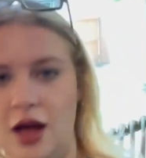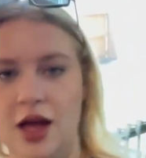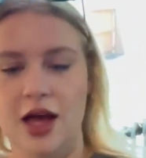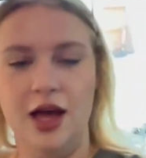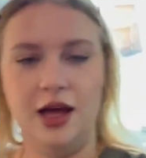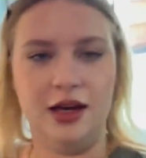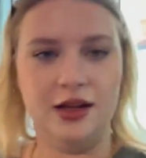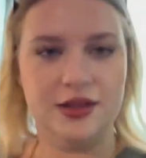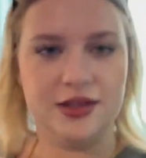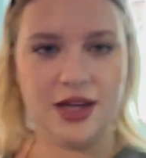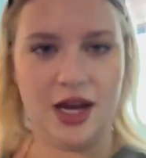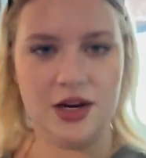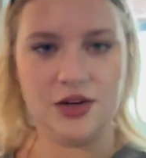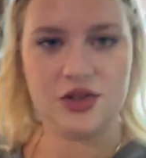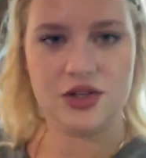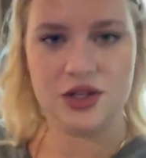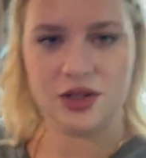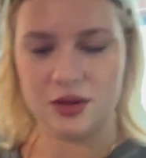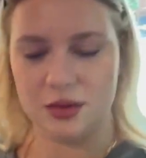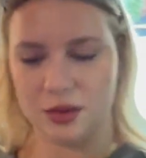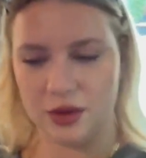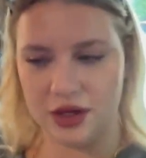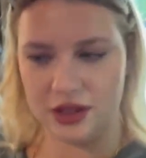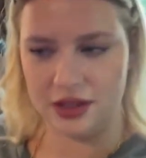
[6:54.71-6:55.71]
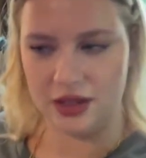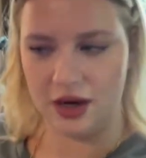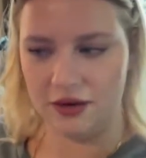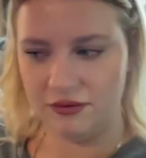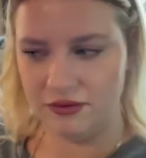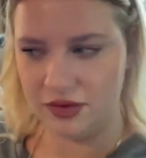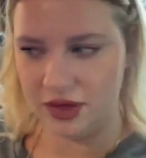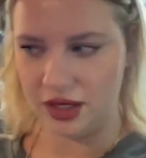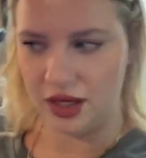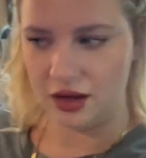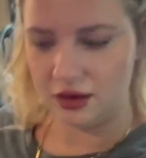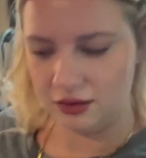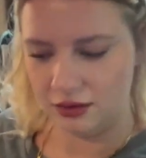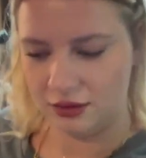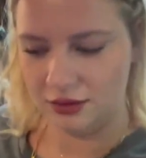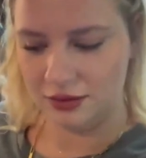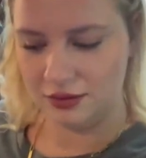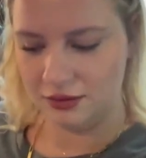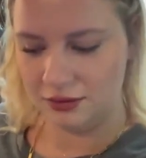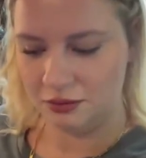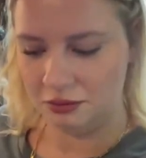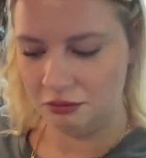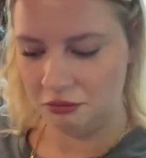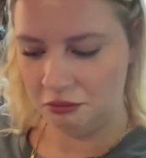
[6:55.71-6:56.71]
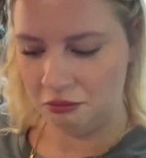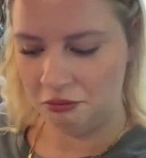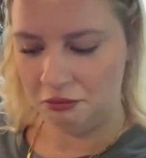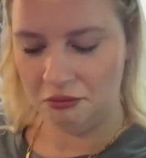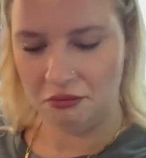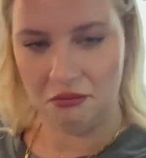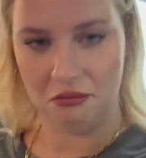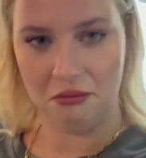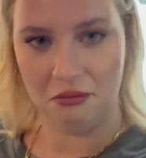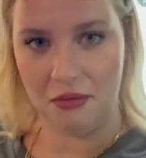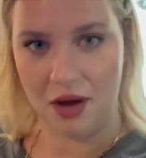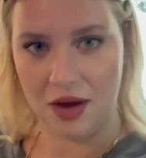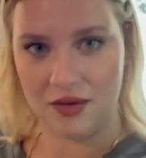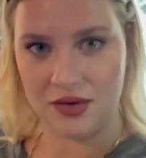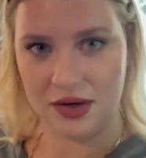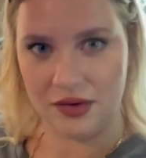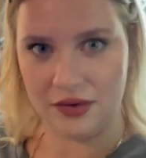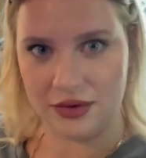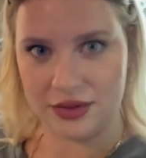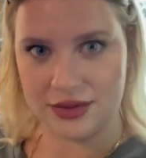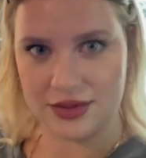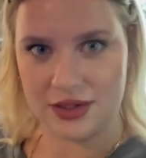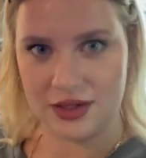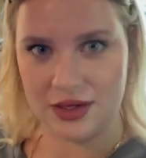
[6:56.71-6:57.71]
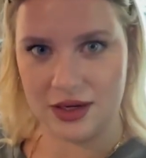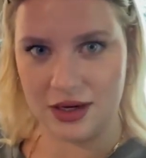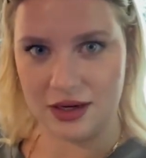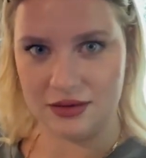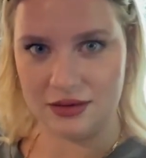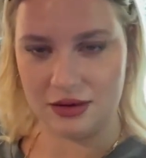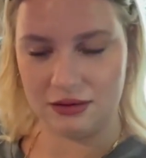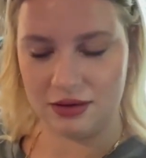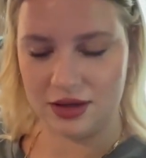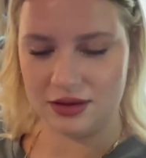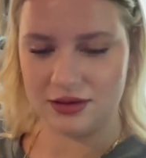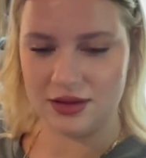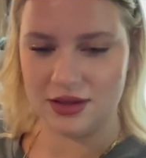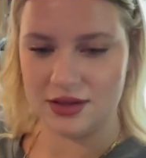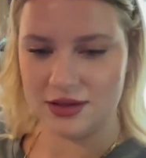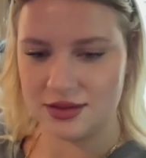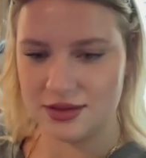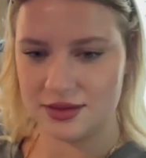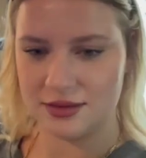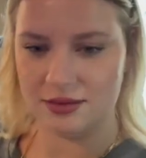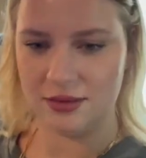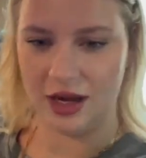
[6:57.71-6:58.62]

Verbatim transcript: And it's actually pretty comfy. I've never seen anything like this.